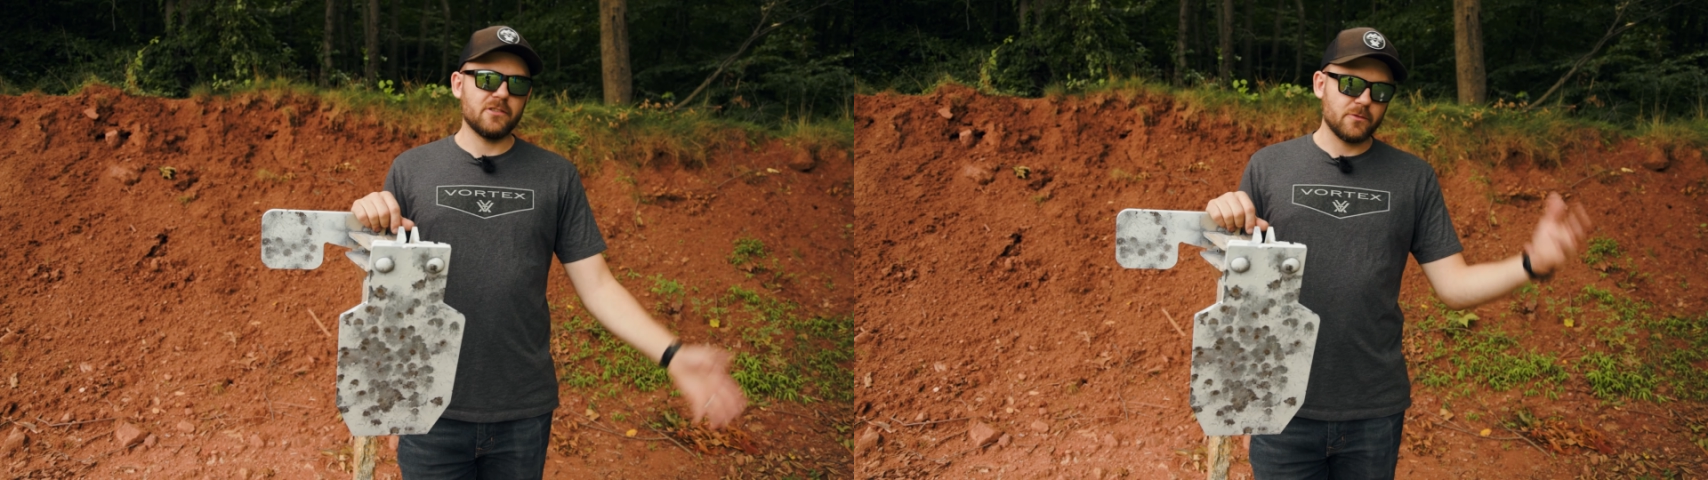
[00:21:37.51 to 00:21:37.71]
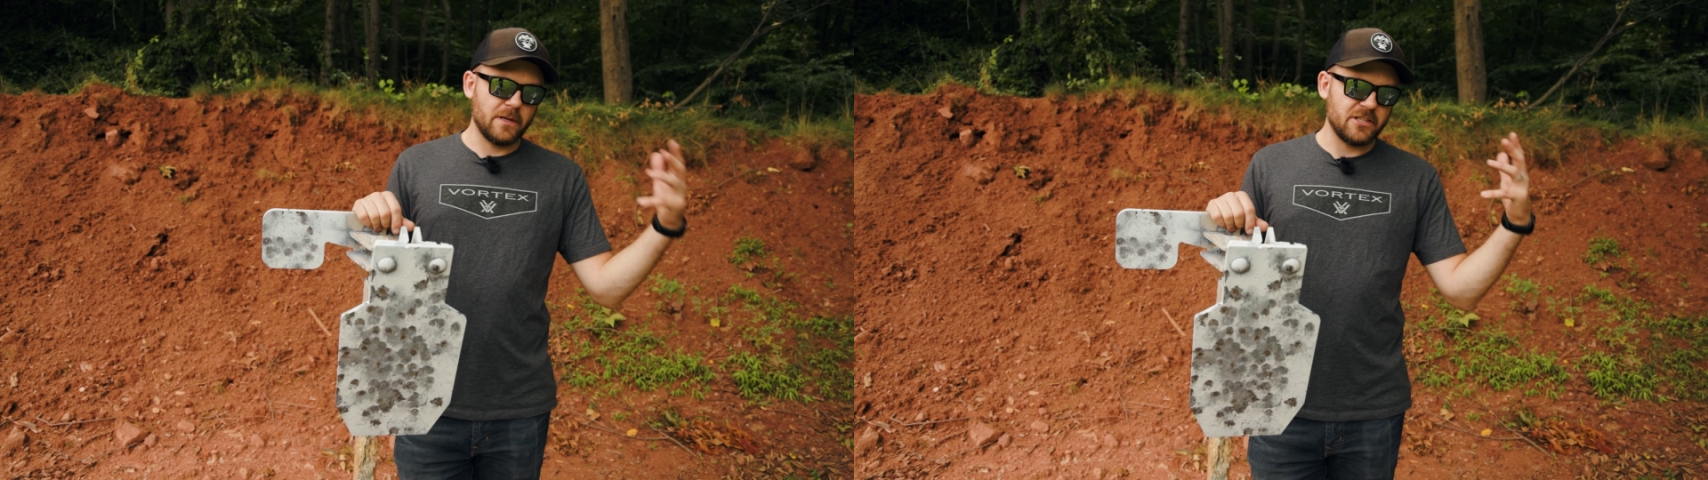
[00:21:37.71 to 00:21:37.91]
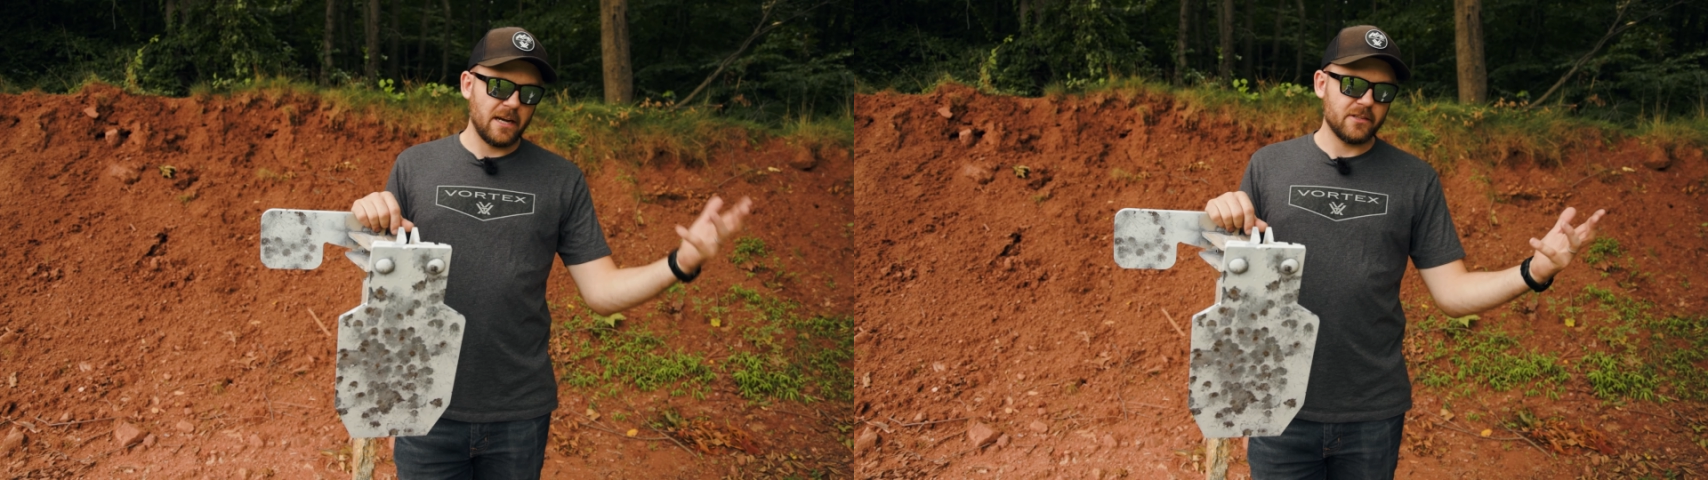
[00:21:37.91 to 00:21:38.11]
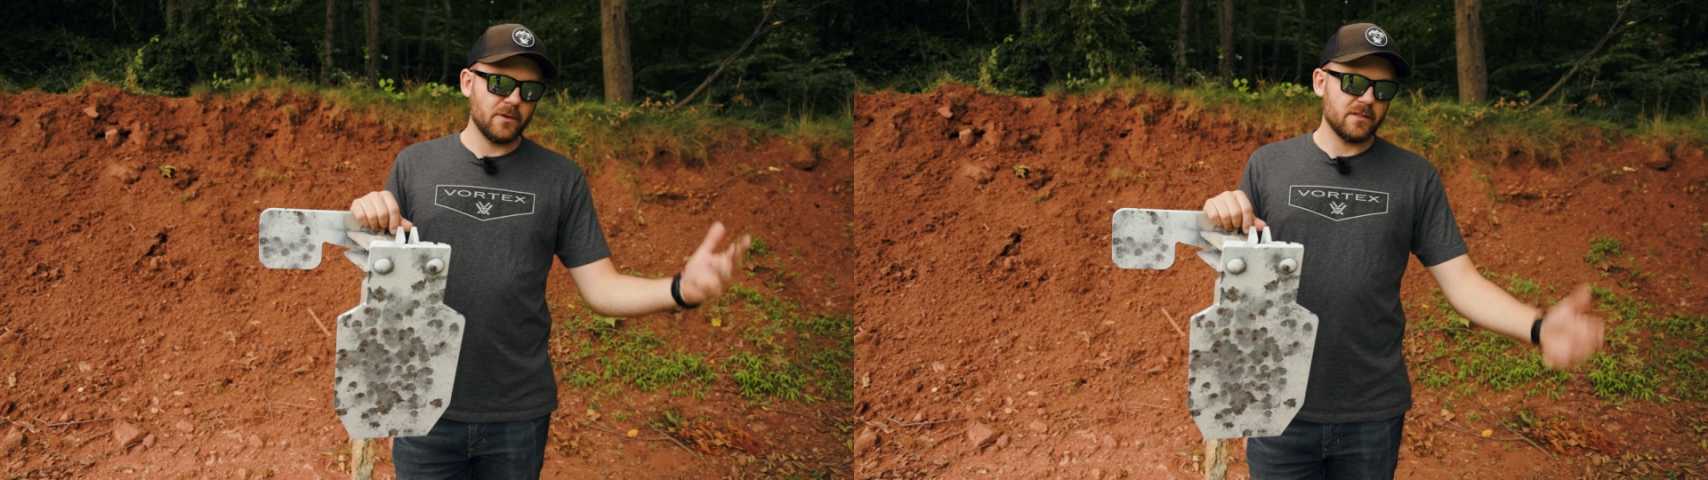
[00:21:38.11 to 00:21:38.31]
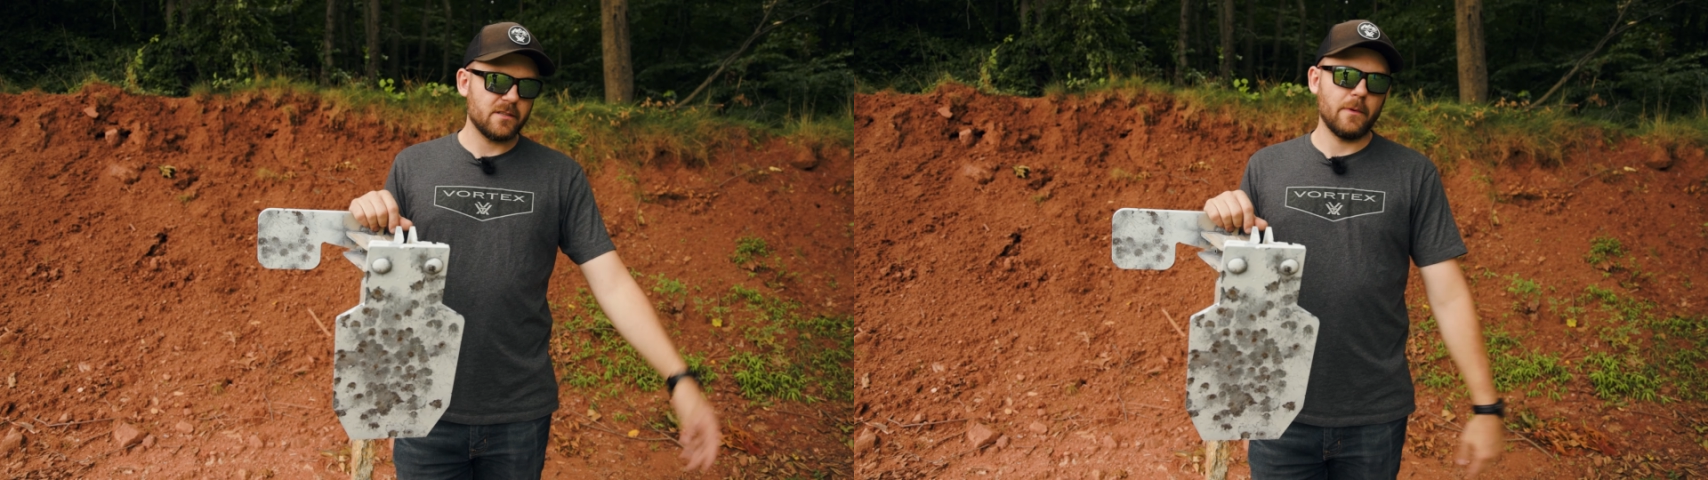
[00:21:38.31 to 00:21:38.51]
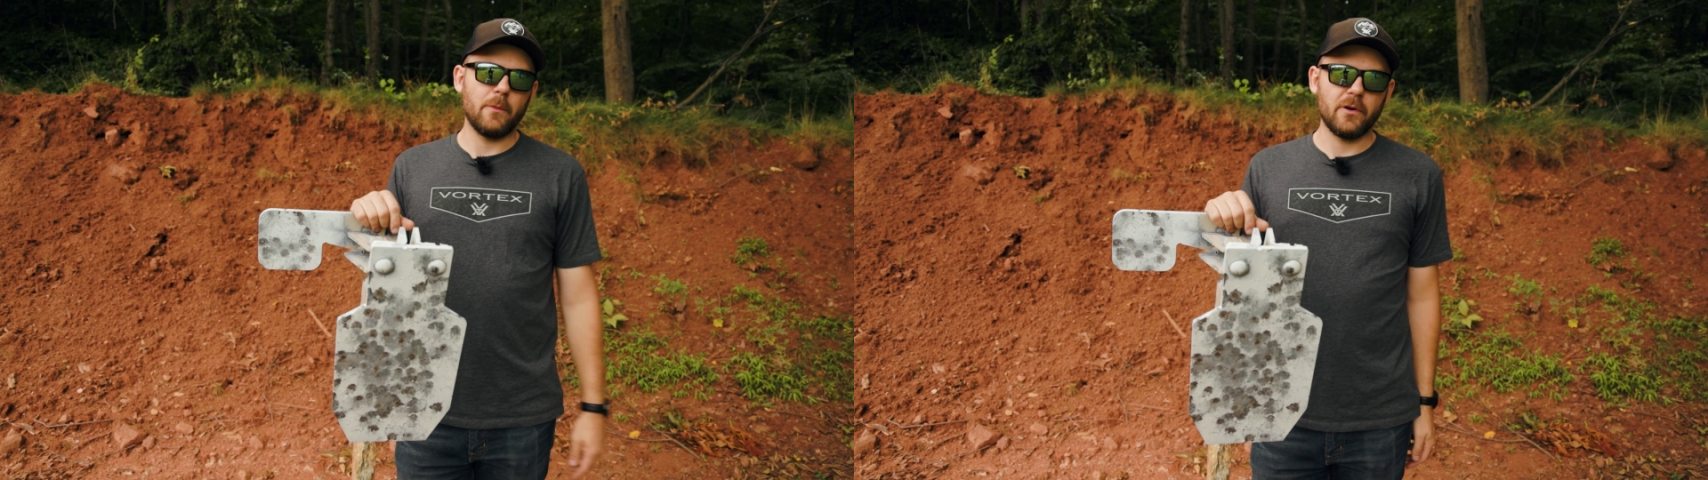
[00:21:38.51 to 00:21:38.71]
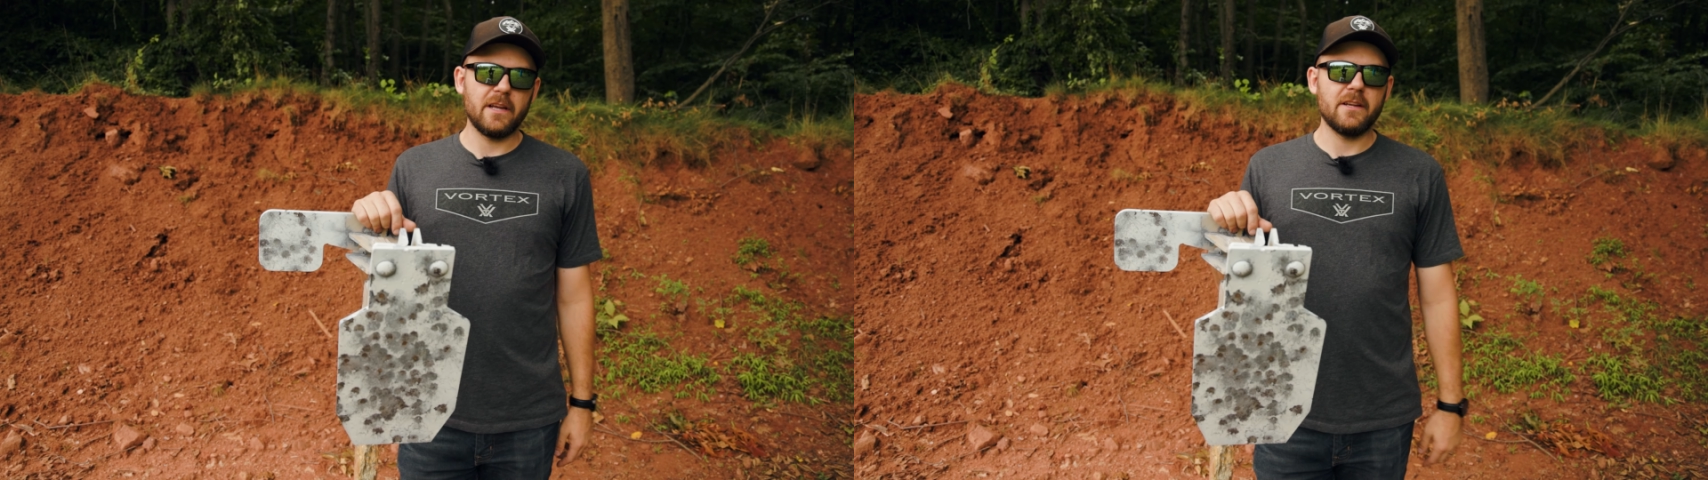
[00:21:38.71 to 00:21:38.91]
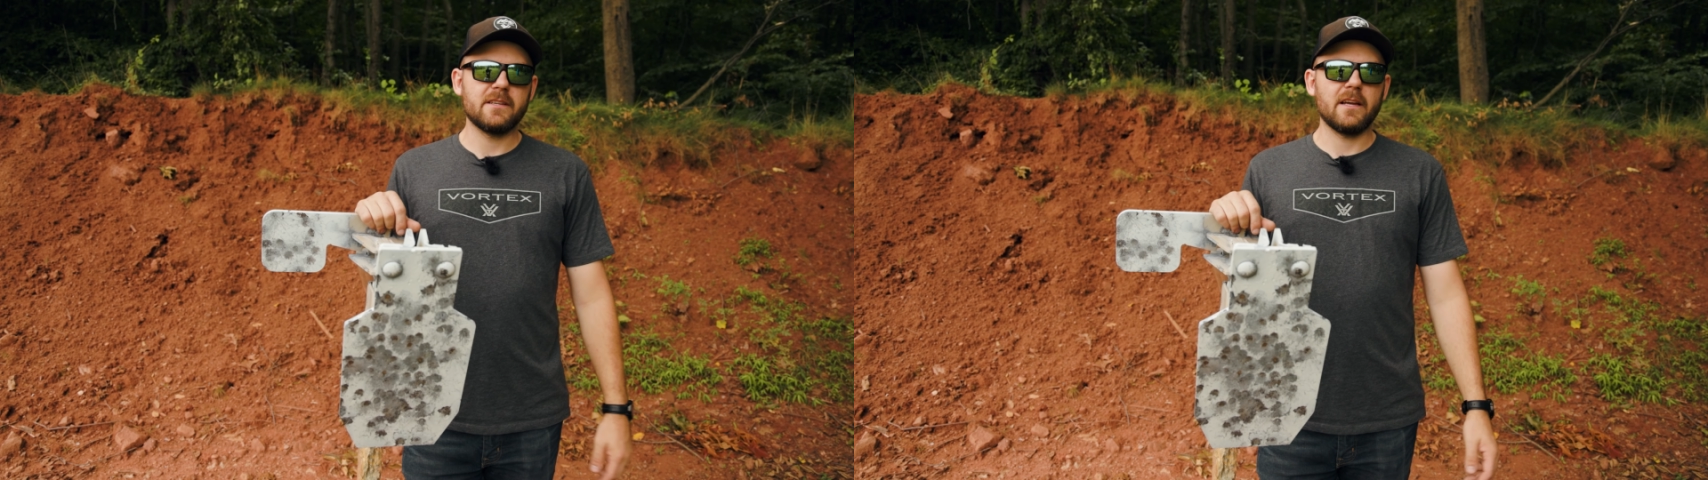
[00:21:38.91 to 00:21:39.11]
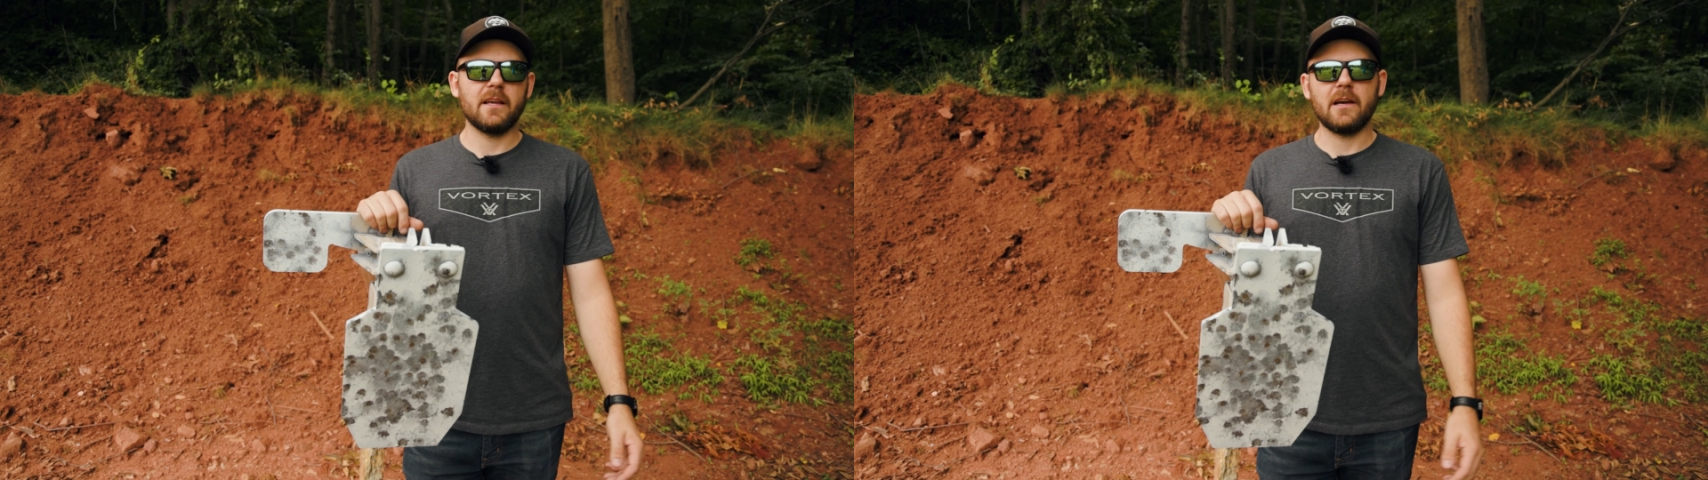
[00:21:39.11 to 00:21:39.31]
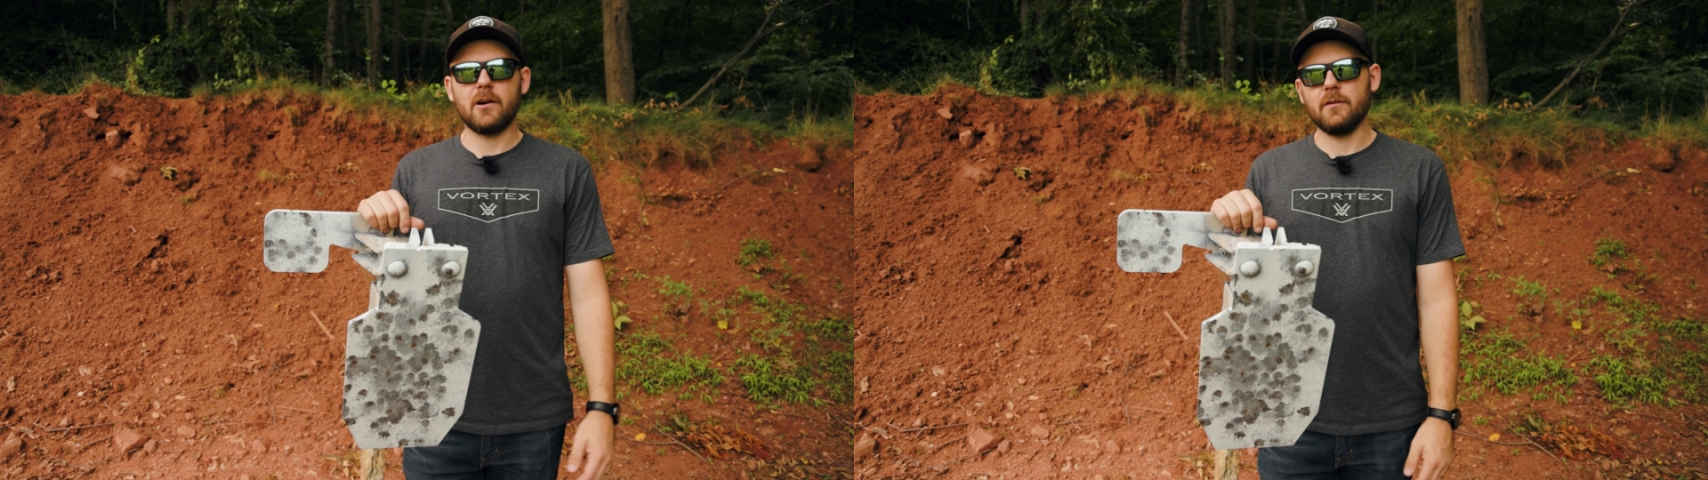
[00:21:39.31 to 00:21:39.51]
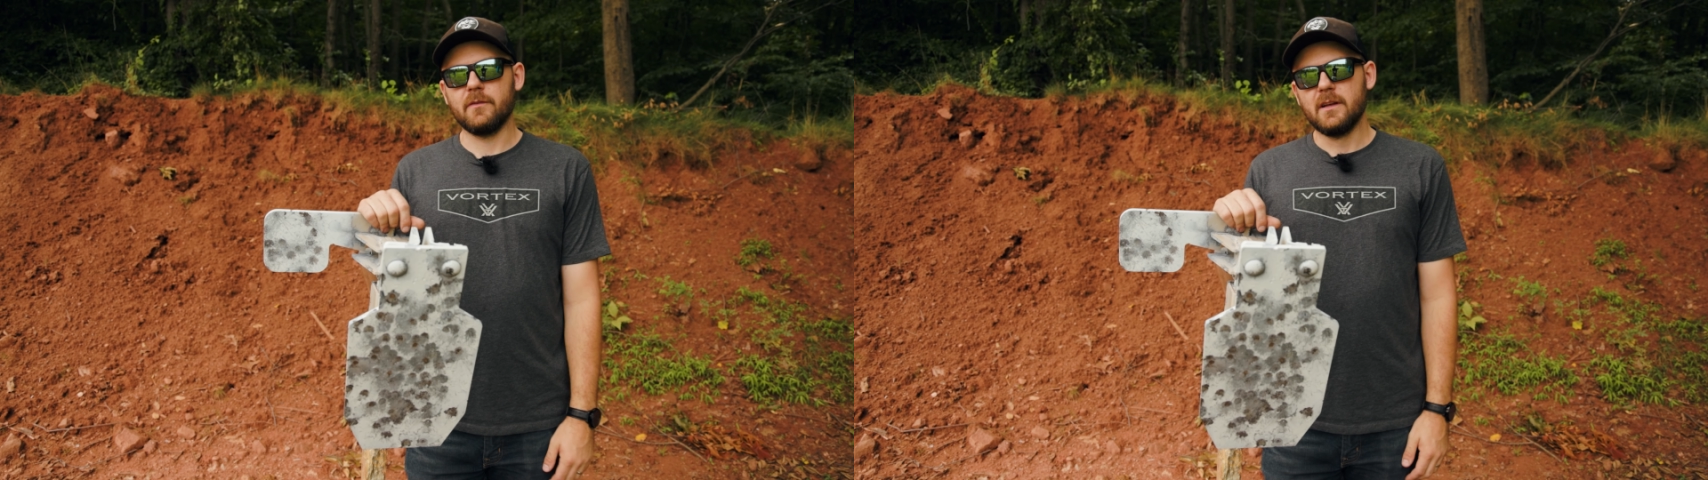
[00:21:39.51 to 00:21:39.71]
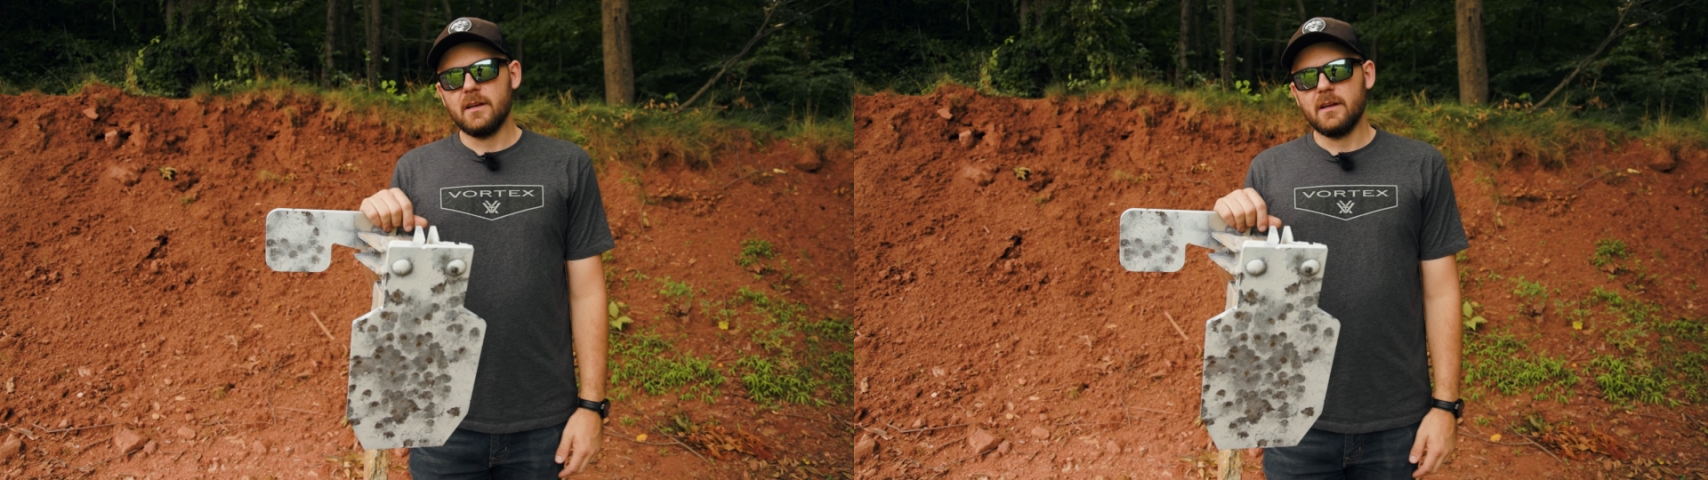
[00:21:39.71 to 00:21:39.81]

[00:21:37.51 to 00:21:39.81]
just reach out to us and we will get you taken care of.